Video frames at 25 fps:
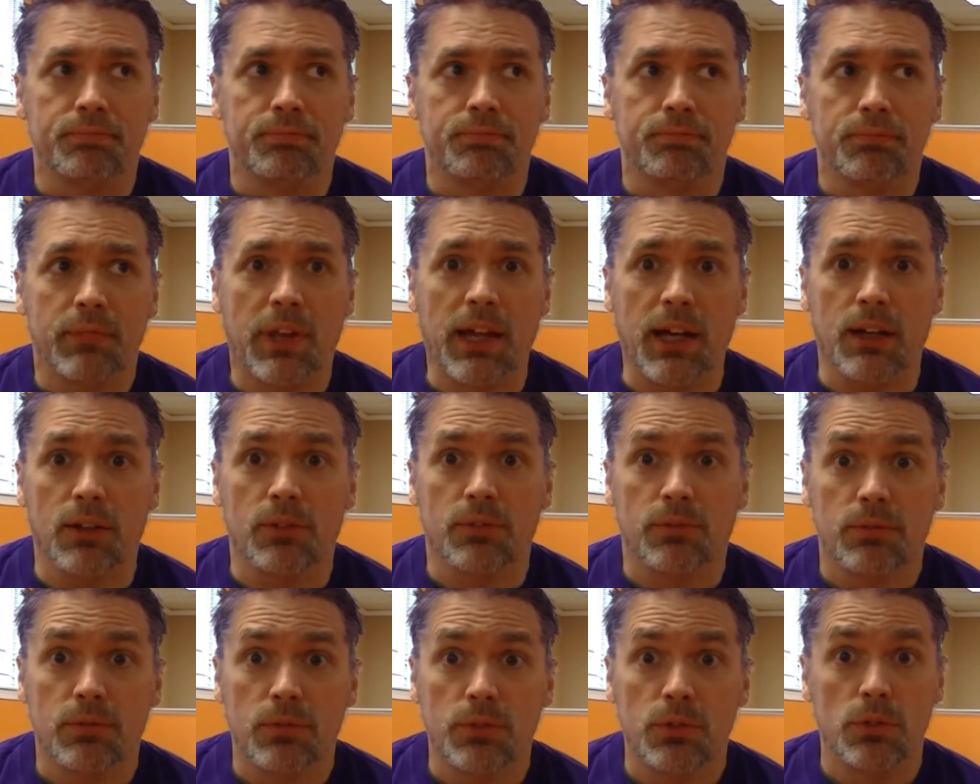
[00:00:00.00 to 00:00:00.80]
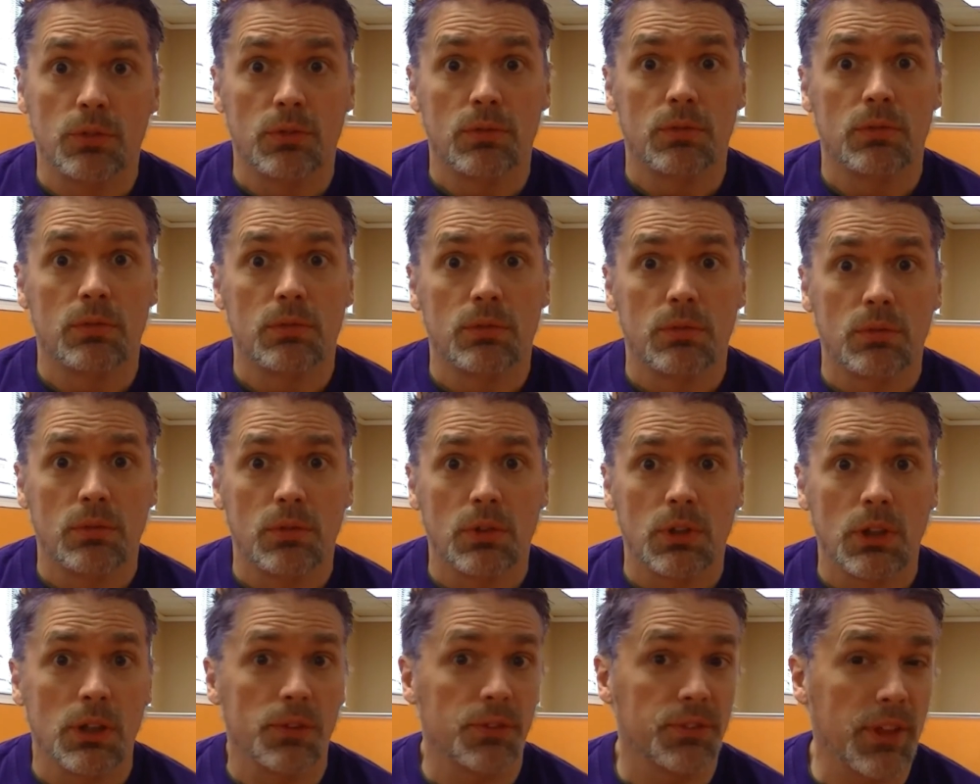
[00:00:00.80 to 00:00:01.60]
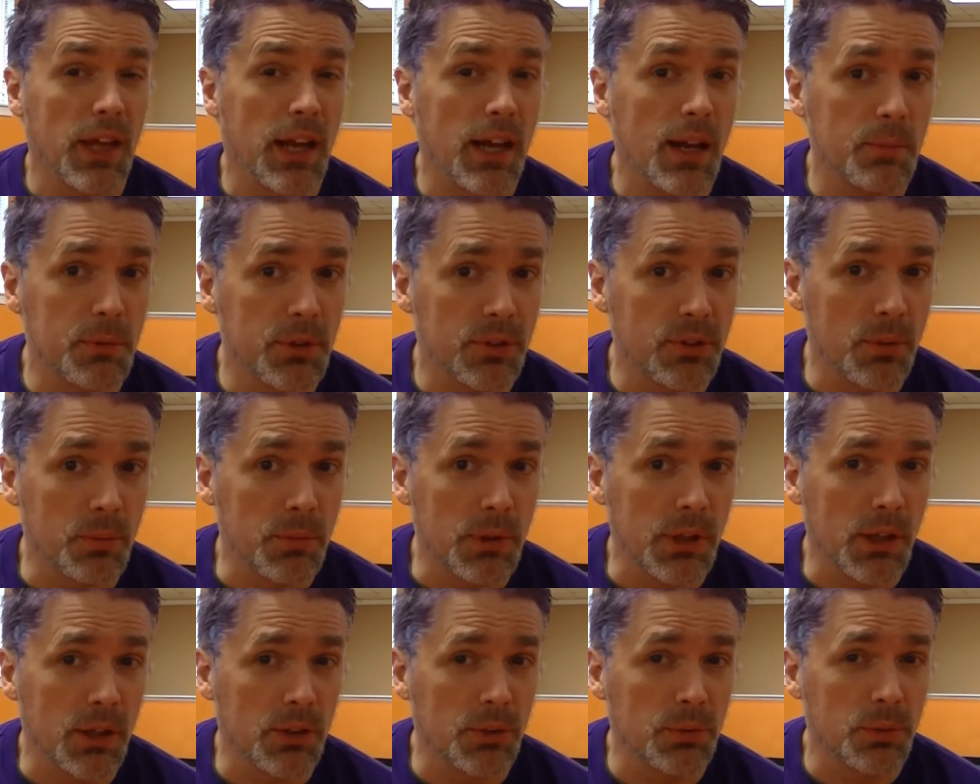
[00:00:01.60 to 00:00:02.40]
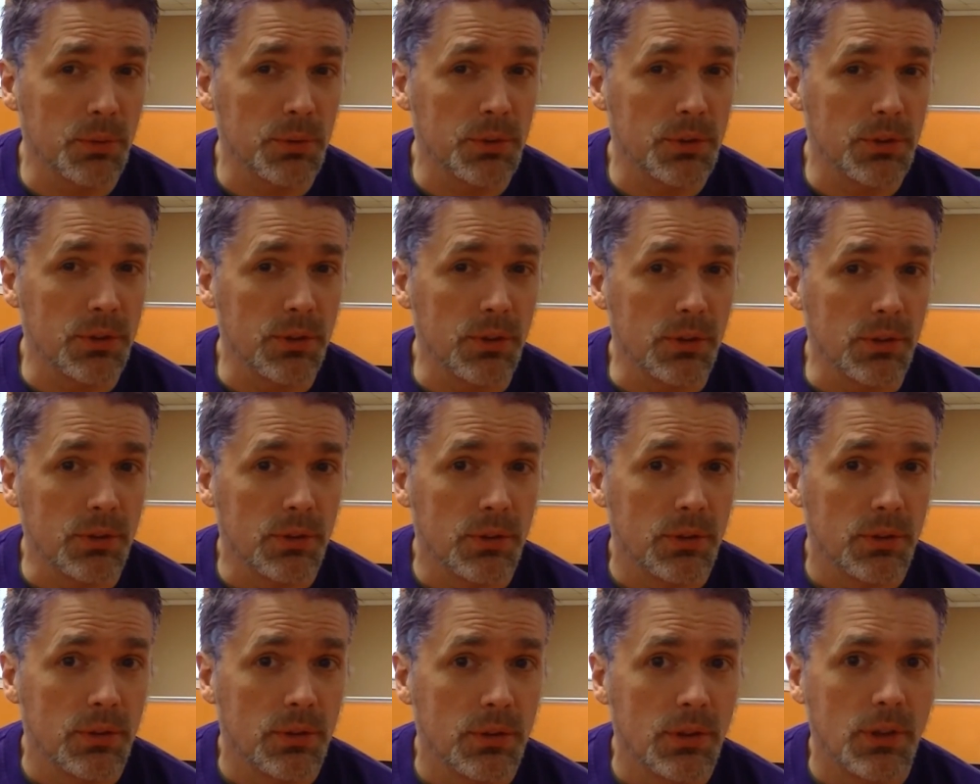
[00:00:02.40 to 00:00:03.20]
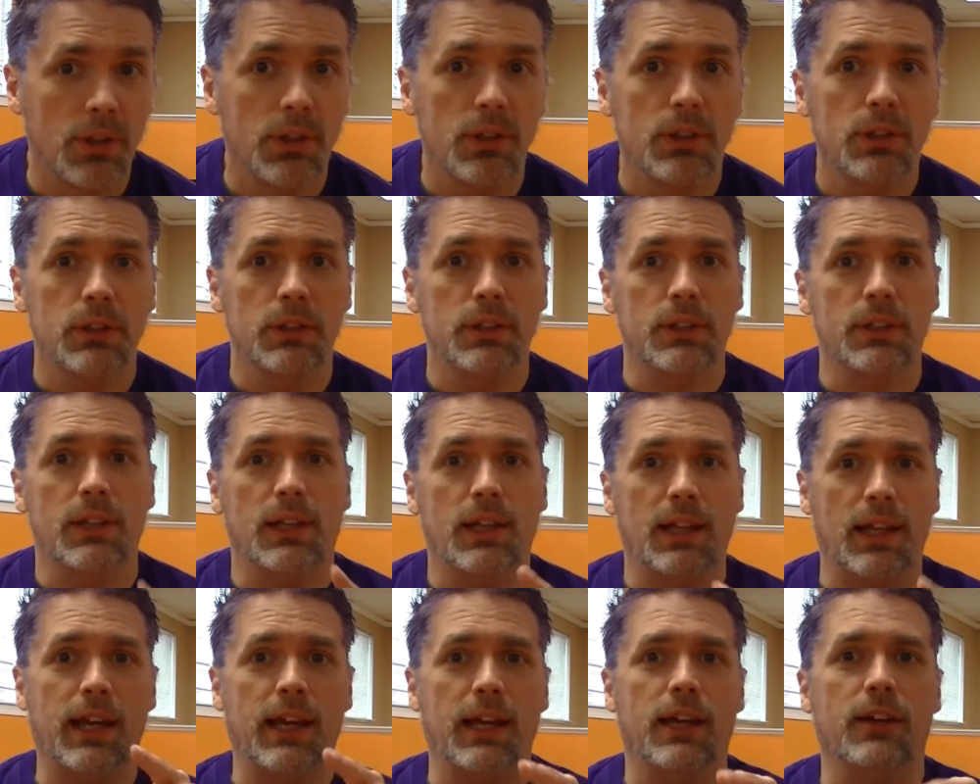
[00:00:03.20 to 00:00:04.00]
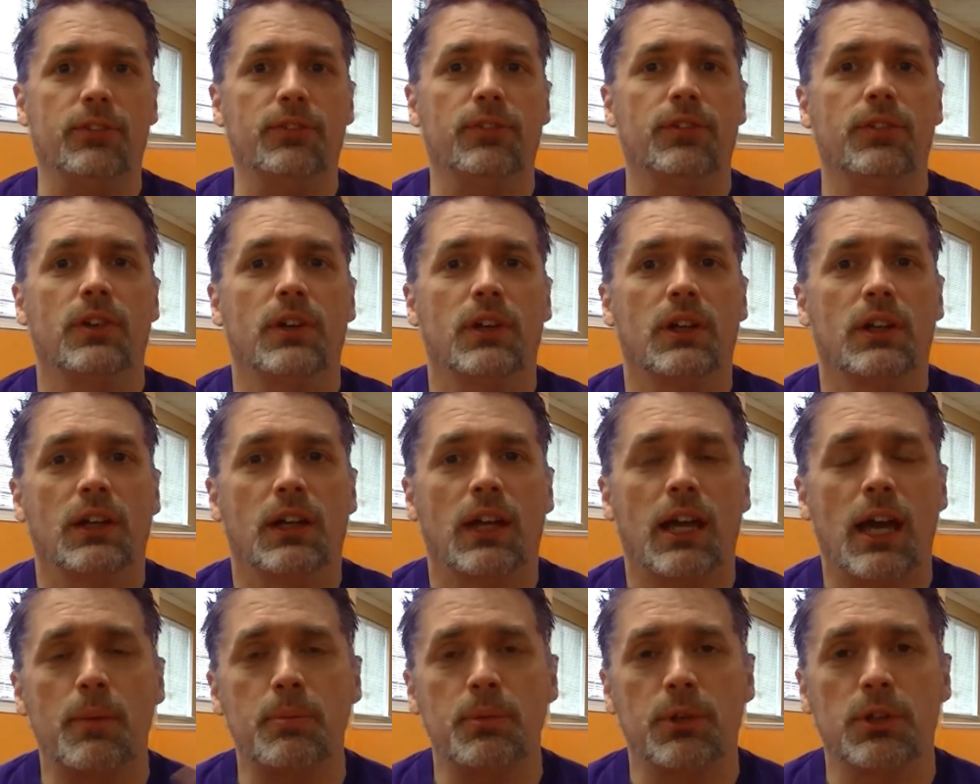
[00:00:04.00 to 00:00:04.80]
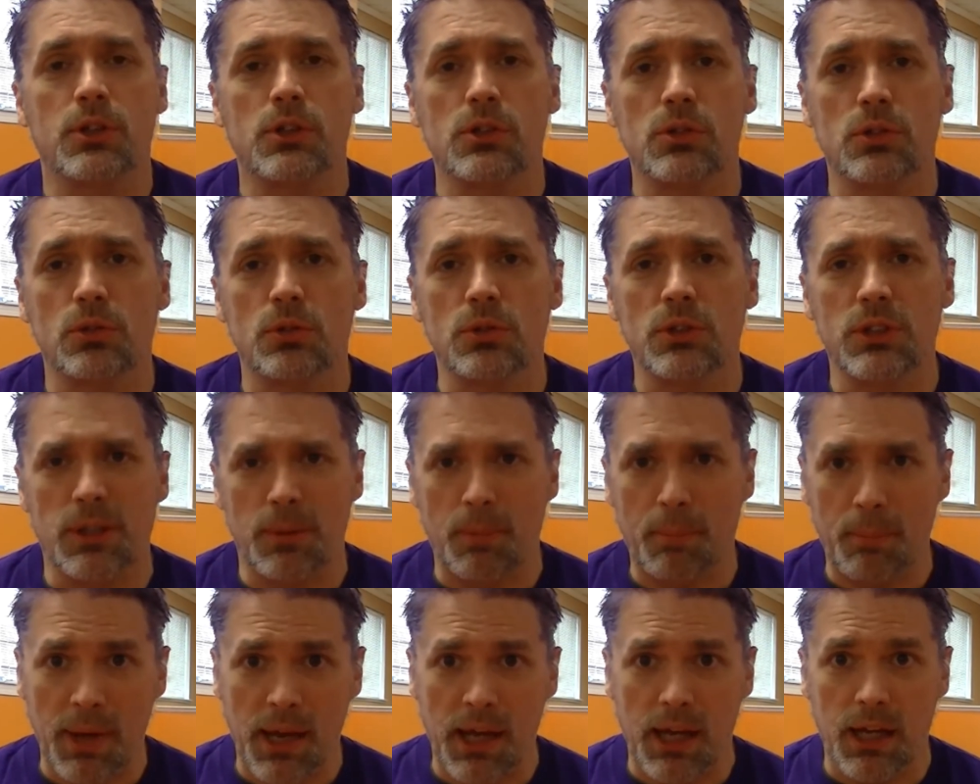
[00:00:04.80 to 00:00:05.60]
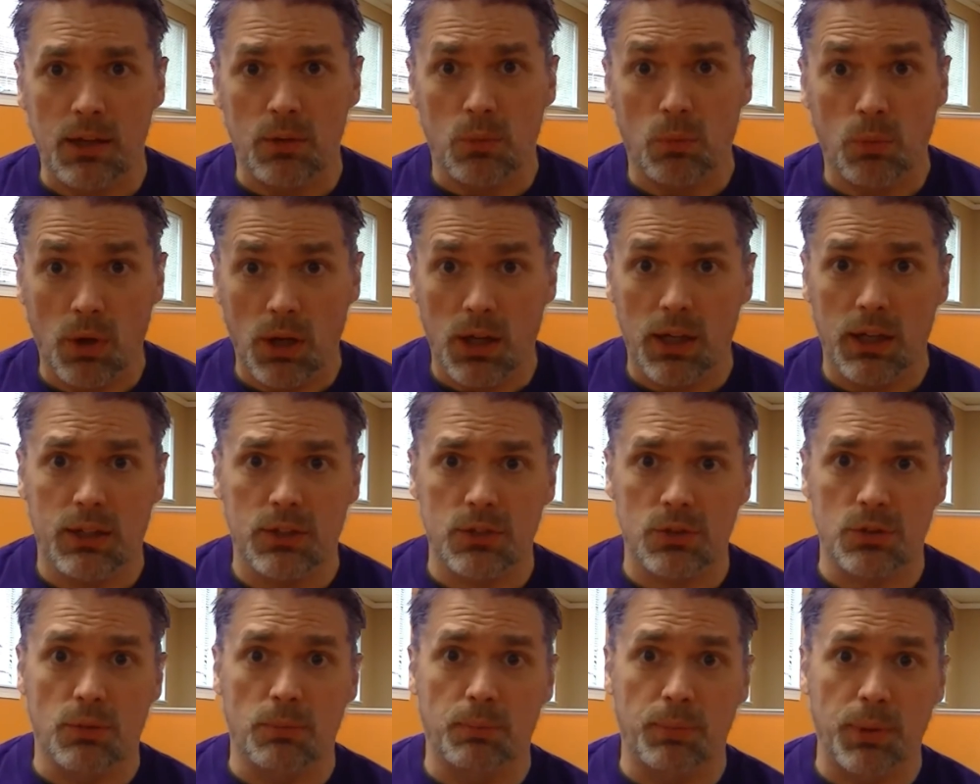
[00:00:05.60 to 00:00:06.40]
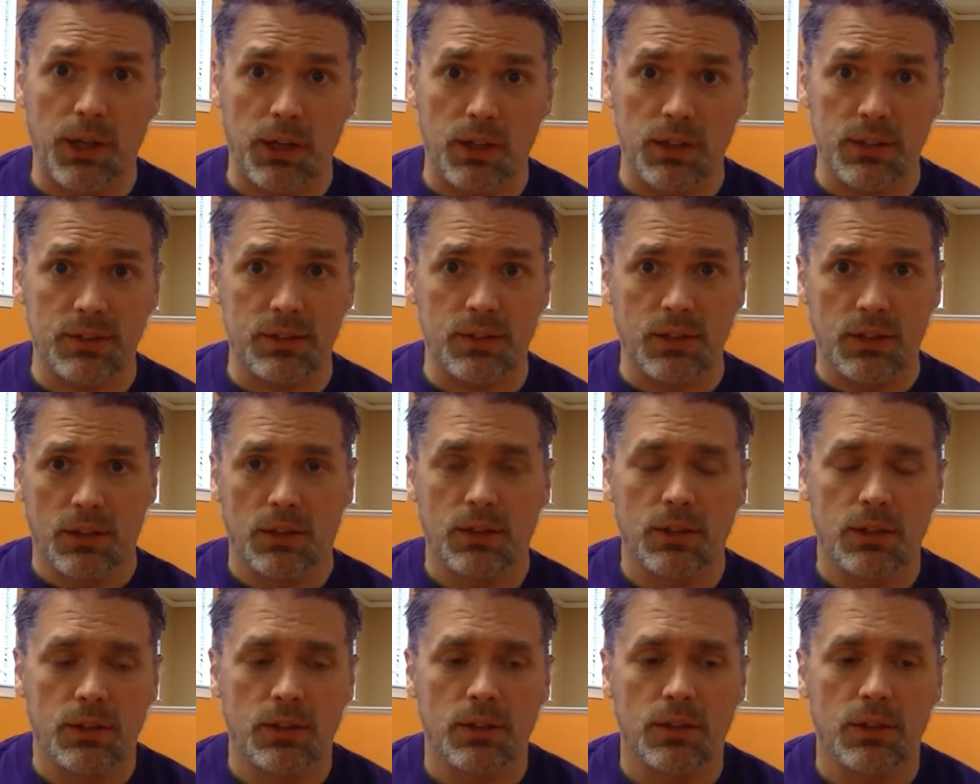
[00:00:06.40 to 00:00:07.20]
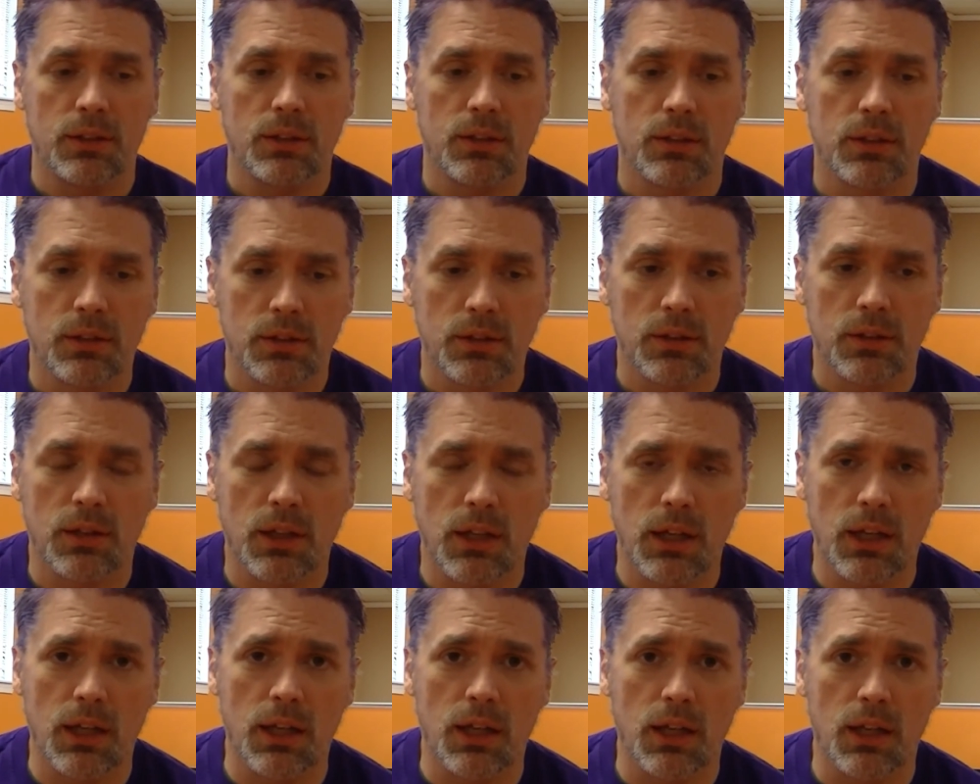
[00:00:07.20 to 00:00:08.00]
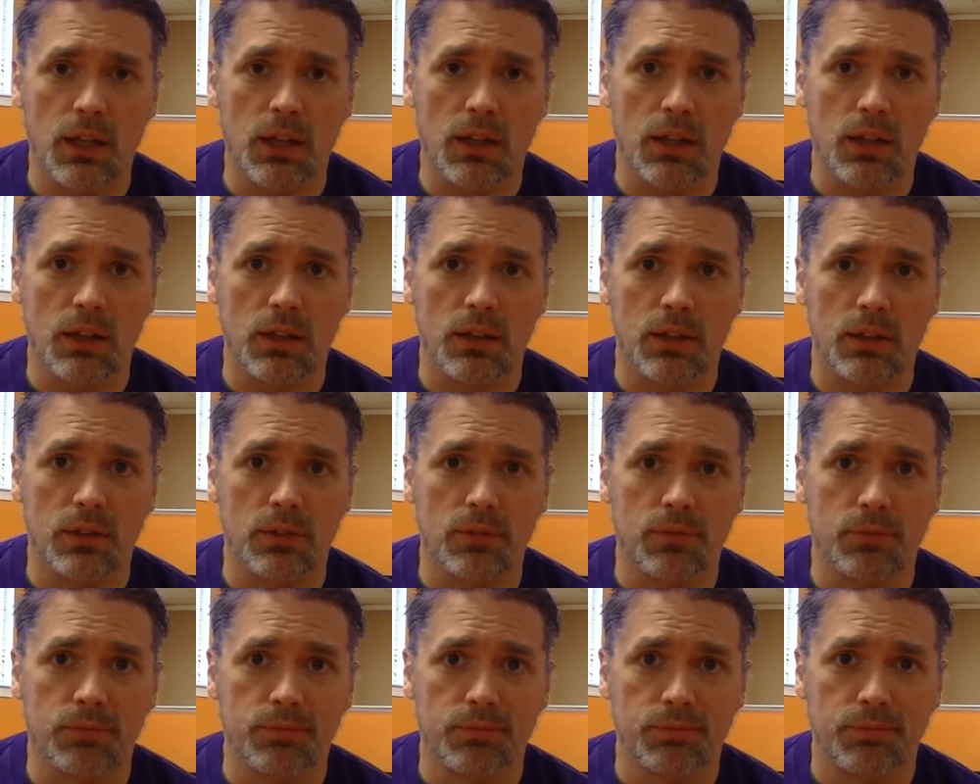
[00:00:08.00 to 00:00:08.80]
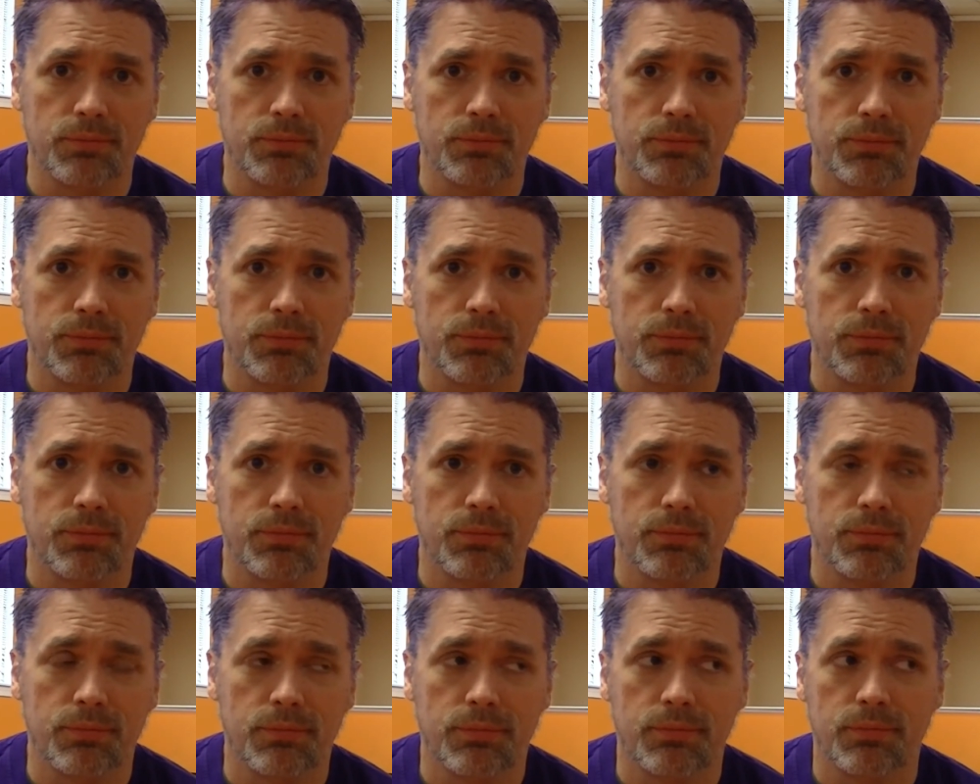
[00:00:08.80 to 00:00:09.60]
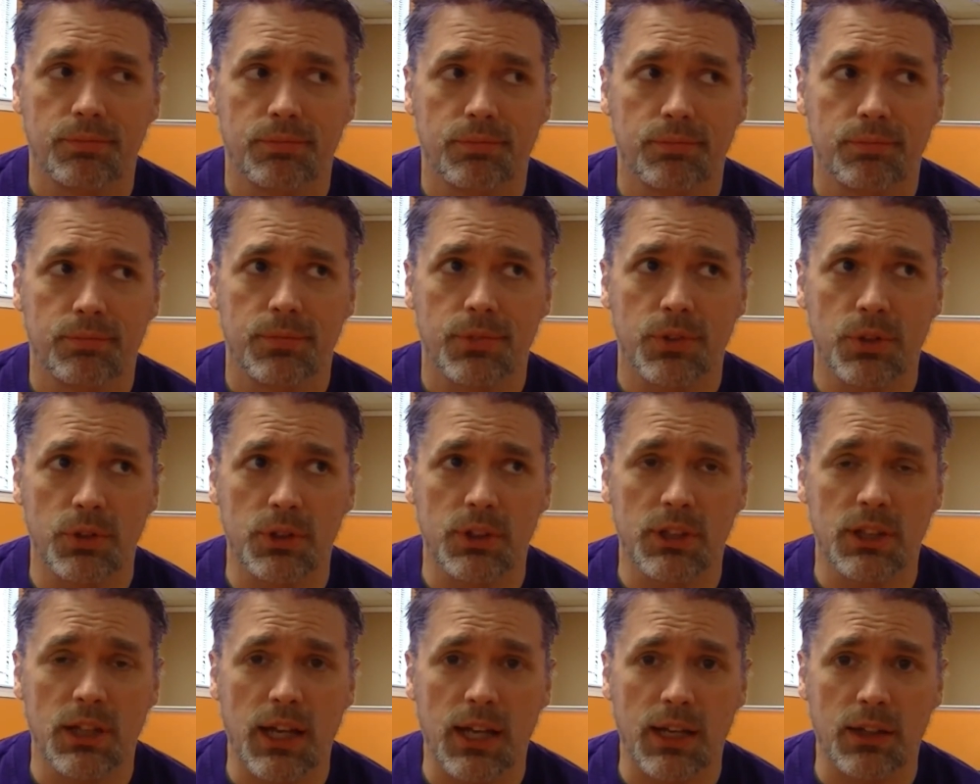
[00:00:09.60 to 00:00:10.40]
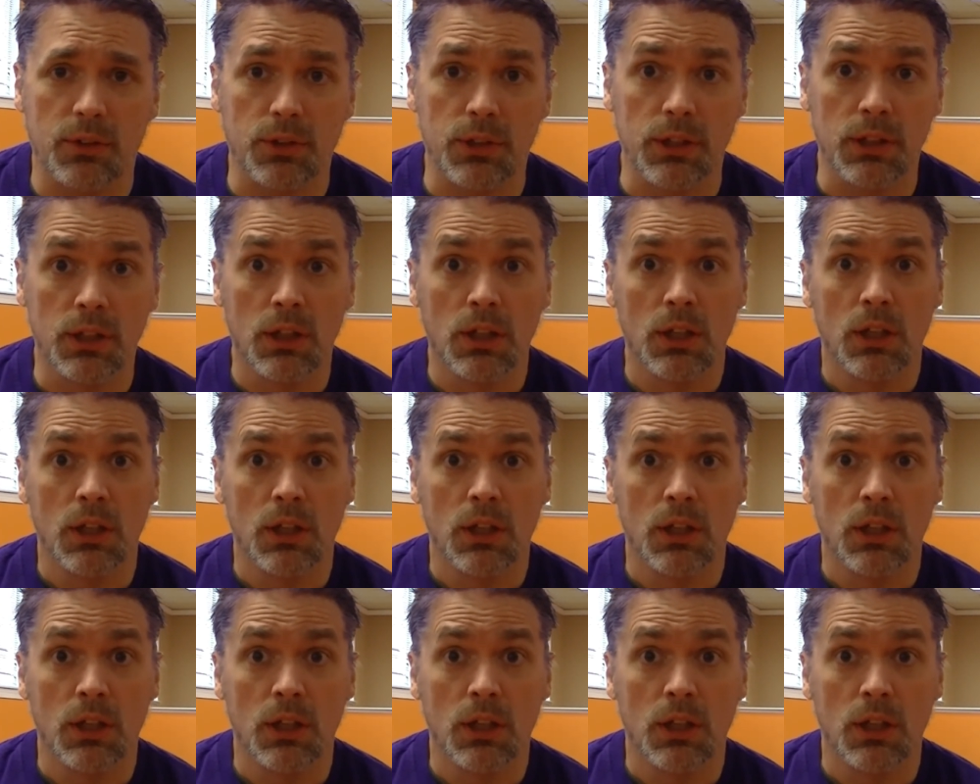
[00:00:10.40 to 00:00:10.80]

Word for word: Now, if that happened to somebody else, what would you do? You'd laugh. Happened to you, you get mad. Why? Because you're embarrassed. And so you get angry.